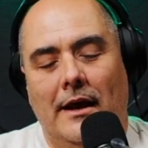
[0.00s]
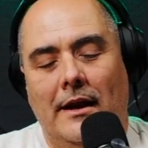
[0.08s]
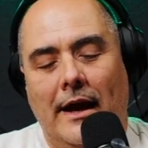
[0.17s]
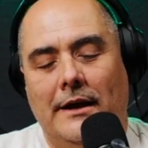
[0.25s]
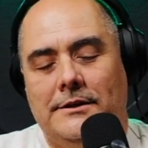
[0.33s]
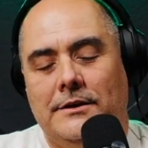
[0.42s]

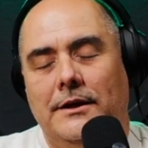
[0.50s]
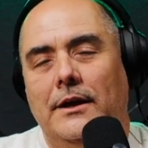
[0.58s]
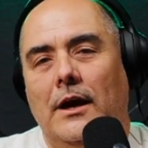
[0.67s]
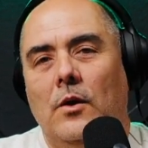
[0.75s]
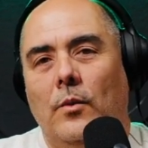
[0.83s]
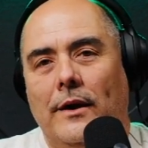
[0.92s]

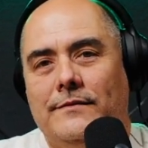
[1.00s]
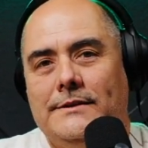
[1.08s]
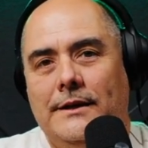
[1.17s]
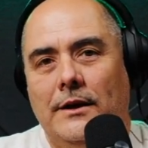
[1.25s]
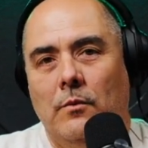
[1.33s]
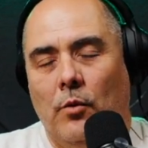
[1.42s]
Nationally, we have
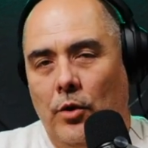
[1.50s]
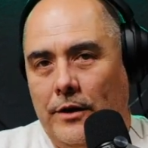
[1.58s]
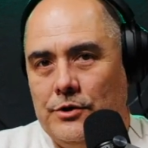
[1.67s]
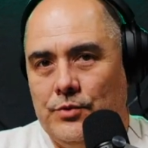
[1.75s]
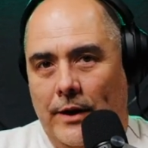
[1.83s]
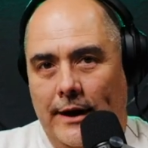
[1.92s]
seen
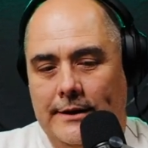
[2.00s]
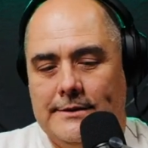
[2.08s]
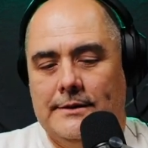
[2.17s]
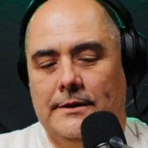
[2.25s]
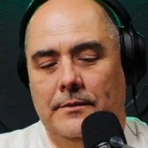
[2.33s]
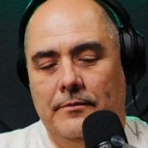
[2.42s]
mortgage
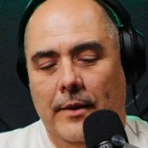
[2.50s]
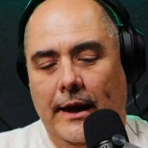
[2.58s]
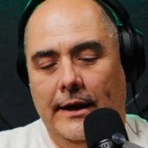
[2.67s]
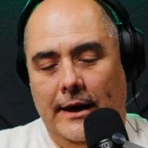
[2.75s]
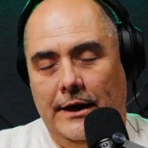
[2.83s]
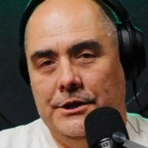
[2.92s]
rates
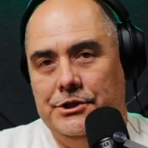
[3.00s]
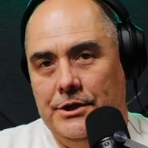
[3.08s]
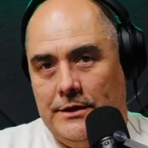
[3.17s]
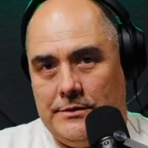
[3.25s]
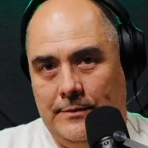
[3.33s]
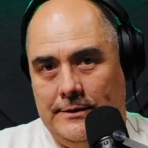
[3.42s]
make
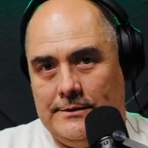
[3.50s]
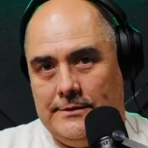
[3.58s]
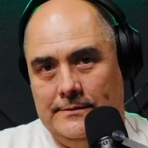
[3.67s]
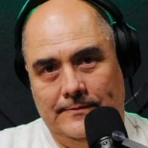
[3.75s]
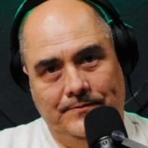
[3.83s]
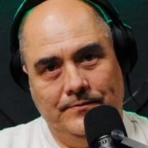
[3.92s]

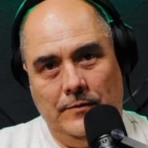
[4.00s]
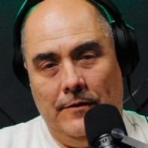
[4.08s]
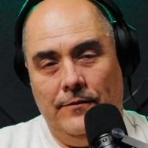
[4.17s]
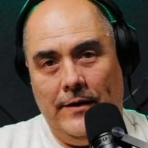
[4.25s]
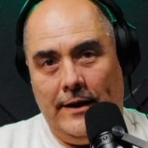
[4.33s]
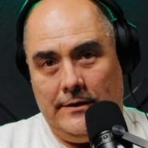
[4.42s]
adjustments.
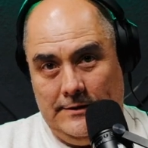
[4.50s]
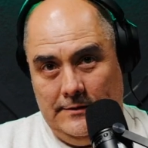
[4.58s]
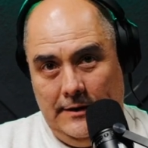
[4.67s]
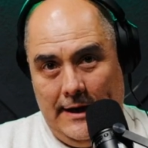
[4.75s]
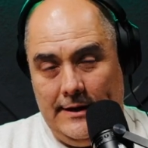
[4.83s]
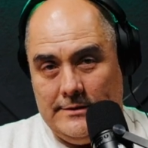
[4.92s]
In fact,
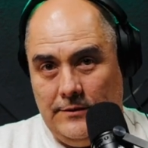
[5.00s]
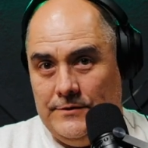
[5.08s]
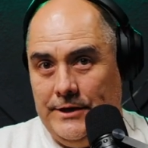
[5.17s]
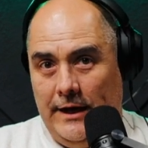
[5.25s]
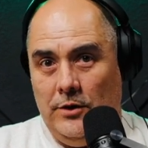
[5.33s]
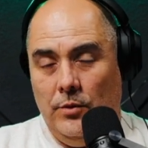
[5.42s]
as of
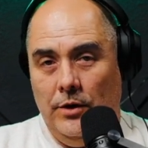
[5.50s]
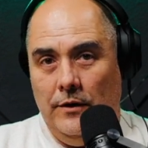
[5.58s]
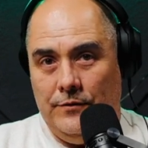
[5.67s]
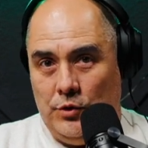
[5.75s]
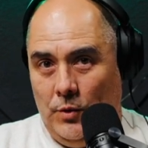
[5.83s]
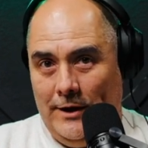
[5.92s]
January
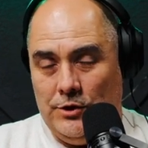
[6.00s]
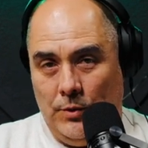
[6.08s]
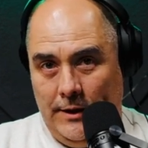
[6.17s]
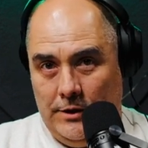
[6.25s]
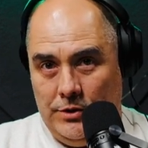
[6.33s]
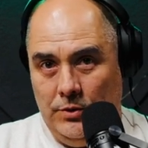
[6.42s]
of
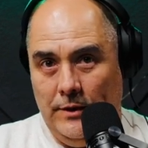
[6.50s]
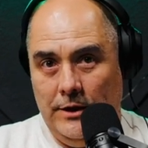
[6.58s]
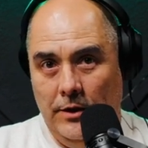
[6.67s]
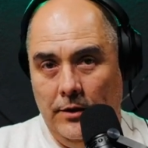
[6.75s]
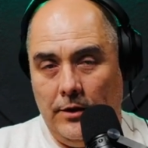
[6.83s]
2022, a year